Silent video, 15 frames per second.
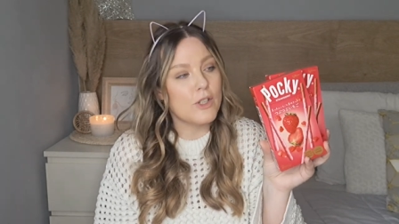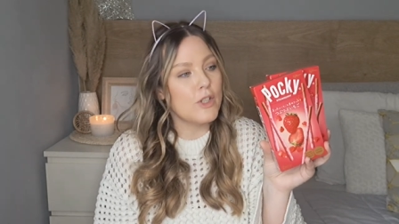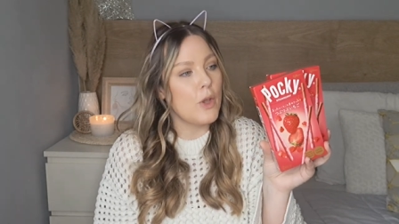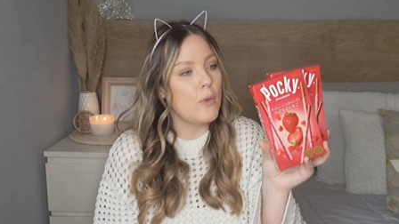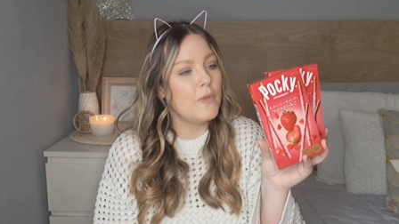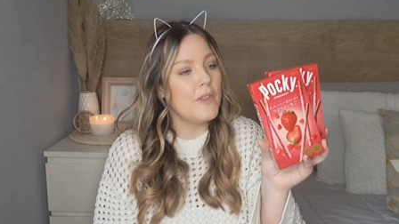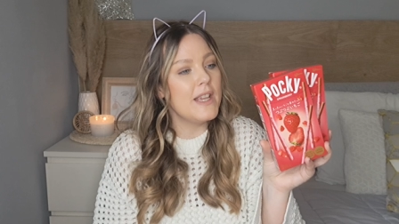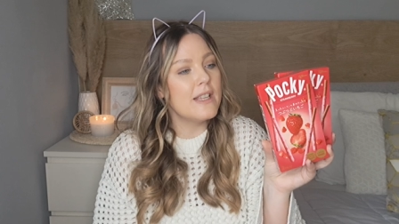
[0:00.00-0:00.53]

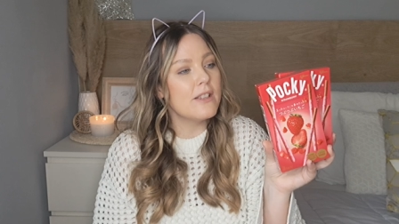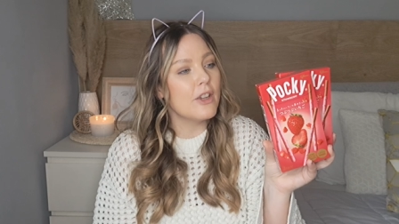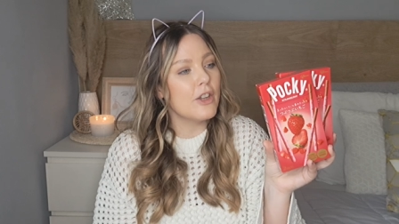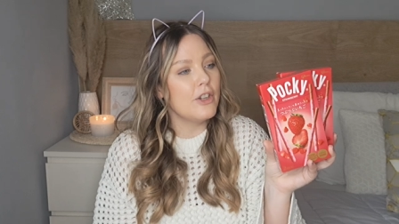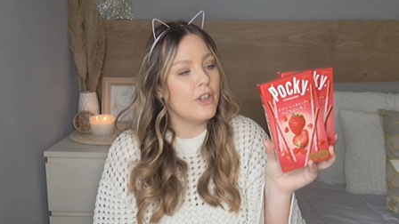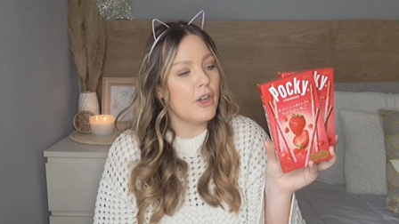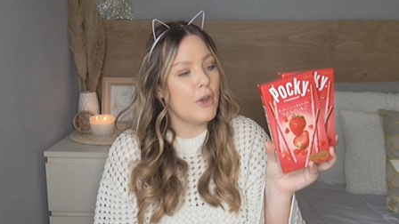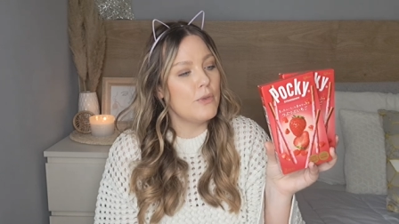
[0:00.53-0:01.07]
So these are
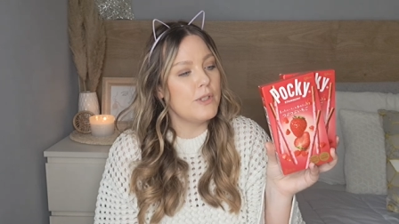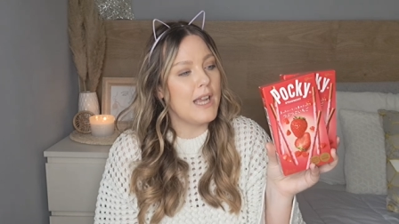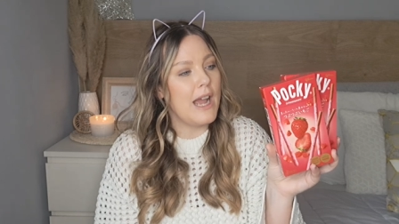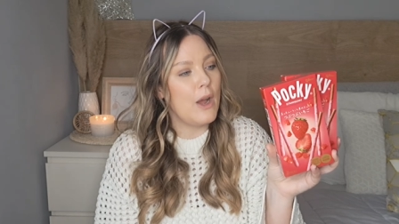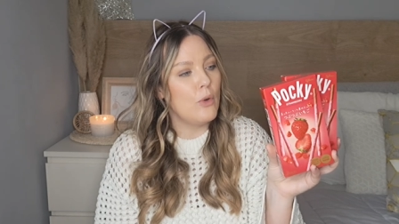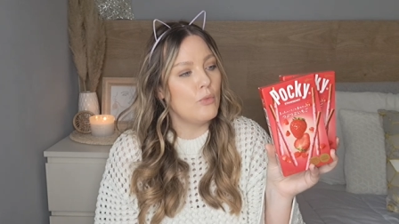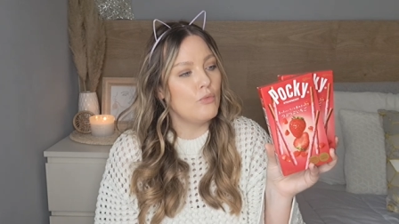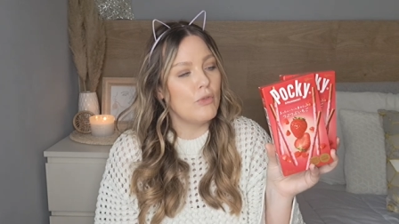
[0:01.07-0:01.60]
going to go
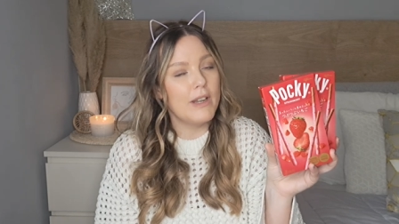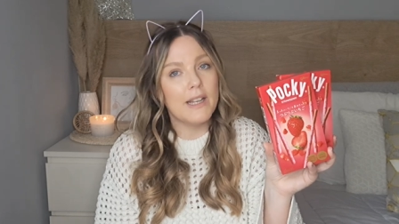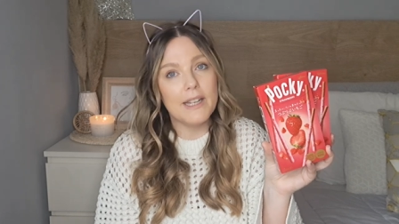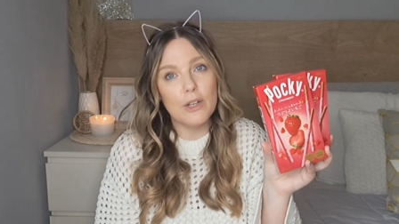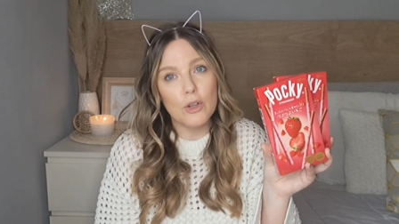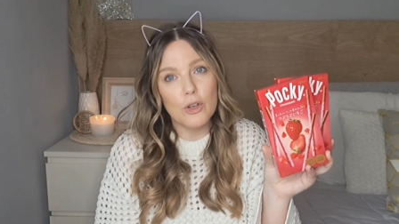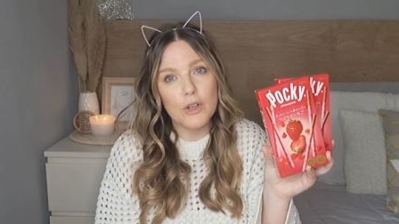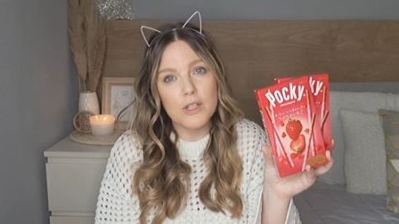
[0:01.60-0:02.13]
down really
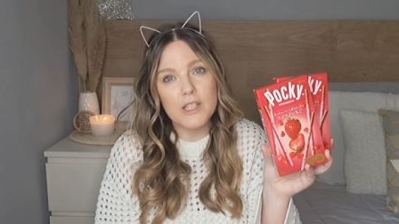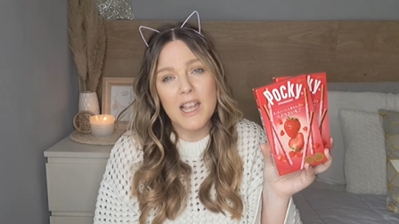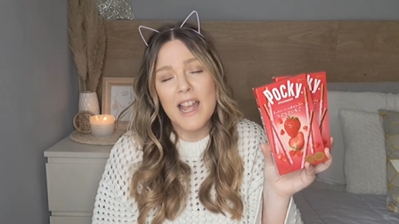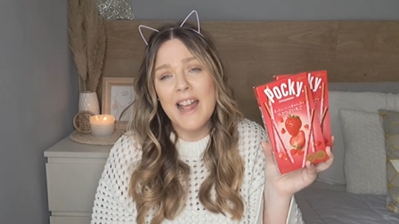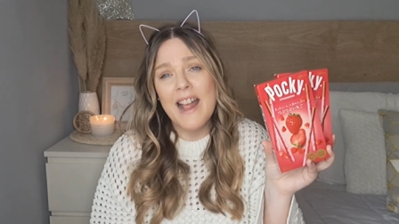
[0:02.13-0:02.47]
good.